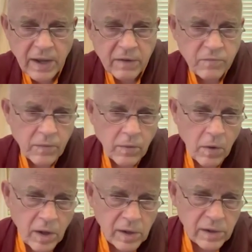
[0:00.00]
and for
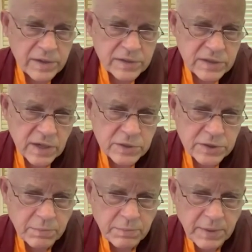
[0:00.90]
all
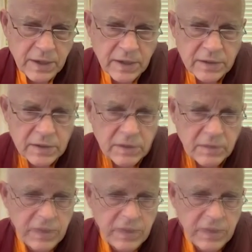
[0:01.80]
sentient beings.